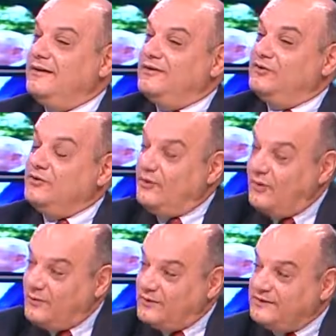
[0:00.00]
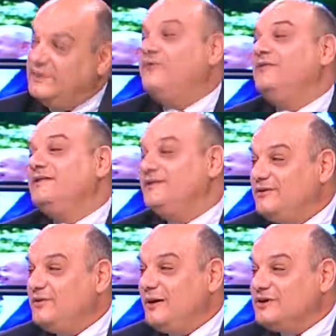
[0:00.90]
to know different
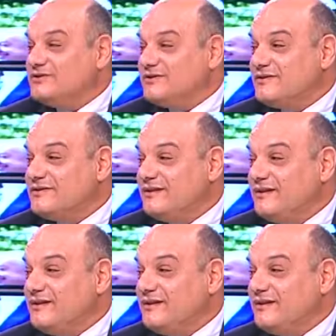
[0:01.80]
situations,